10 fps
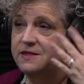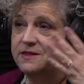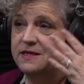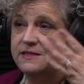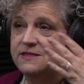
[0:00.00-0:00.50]
is the
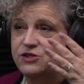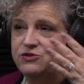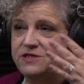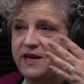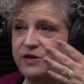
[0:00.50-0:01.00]
things that
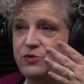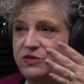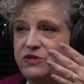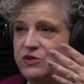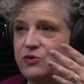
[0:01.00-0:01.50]
you take
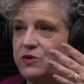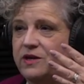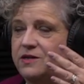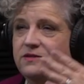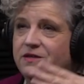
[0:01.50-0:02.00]
with you,
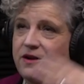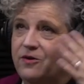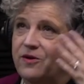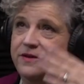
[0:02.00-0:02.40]
like, you know,